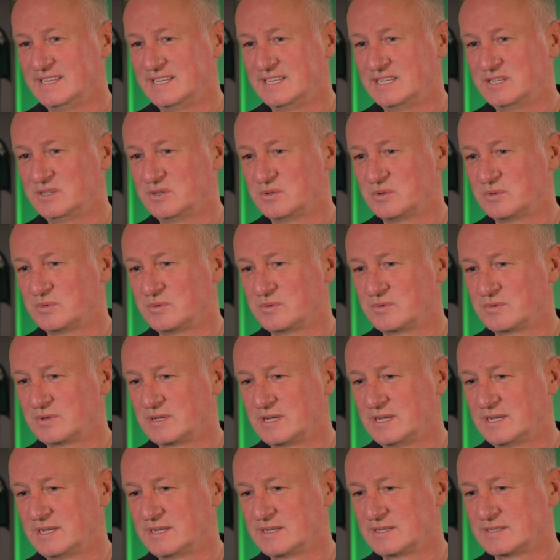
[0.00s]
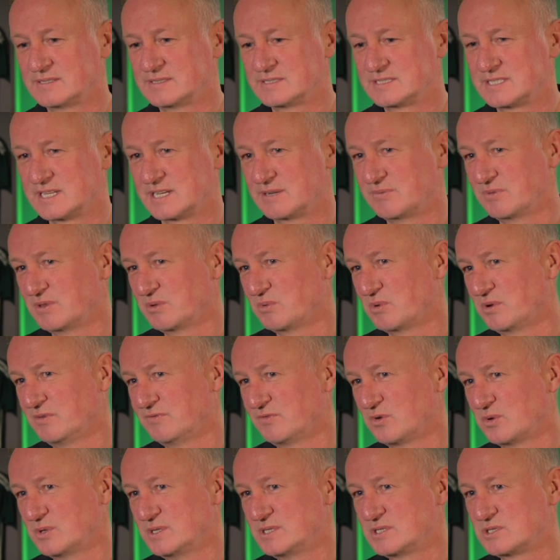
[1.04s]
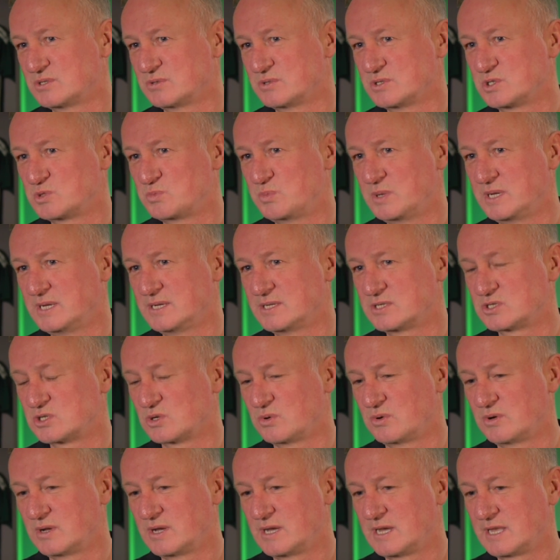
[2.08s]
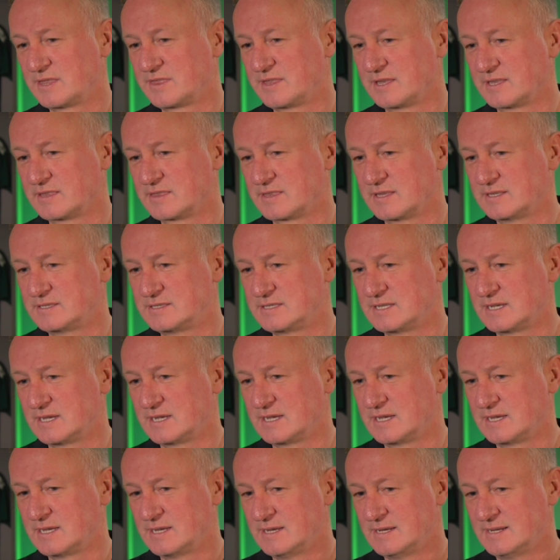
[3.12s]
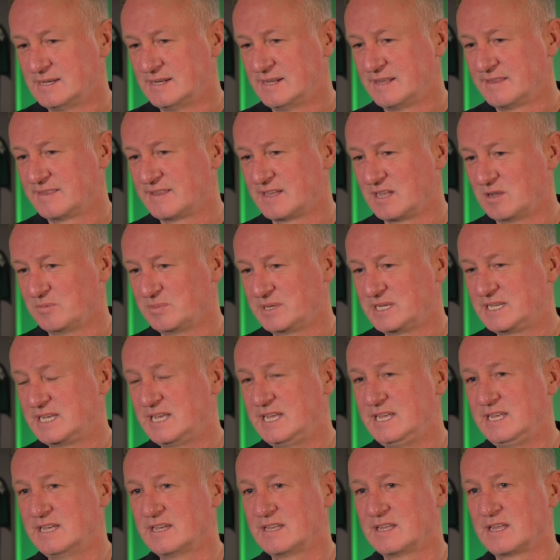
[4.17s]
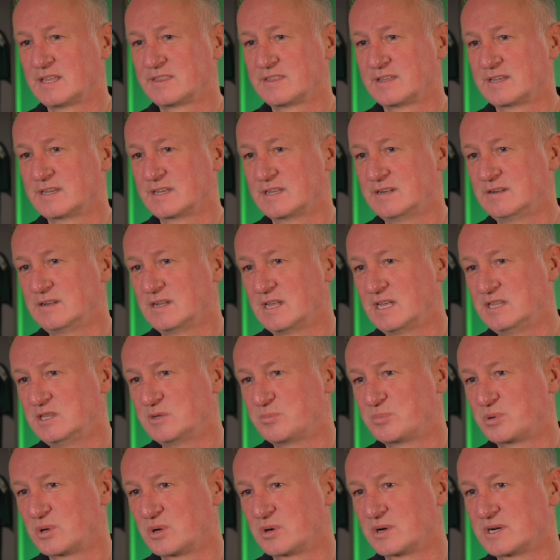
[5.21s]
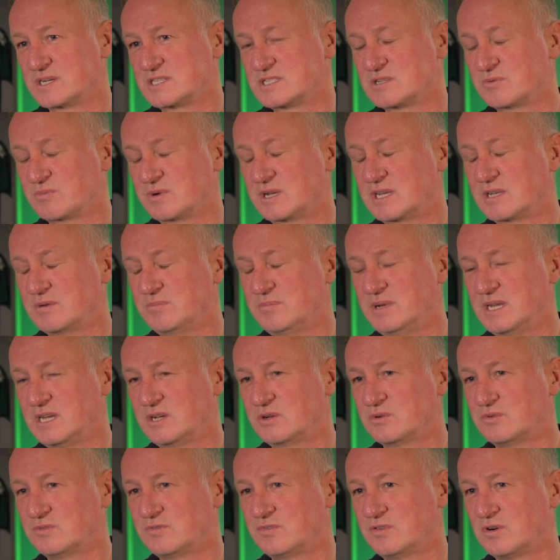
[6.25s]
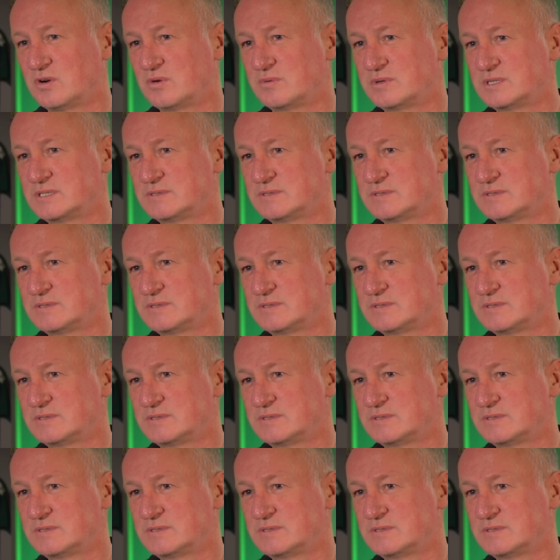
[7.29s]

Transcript: you know, singing with one voice, so to speak. So I think that that'll be key, I think, in the progress that we can make going forward.